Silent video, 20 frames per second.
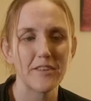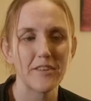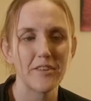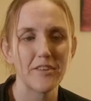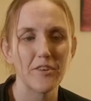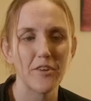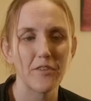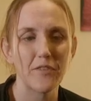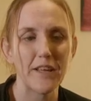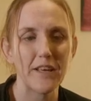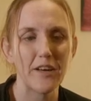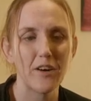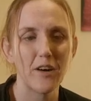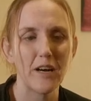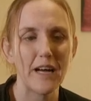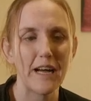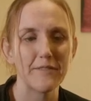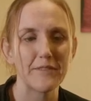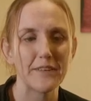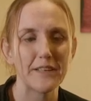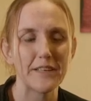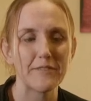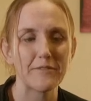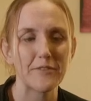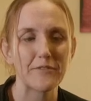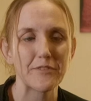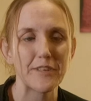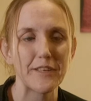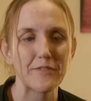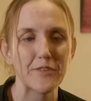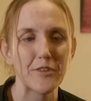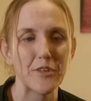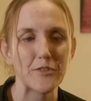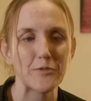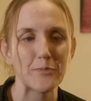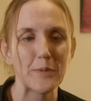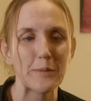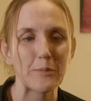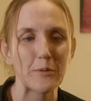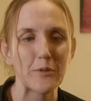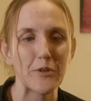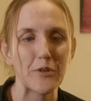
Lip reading: You know, they are having it for free for those people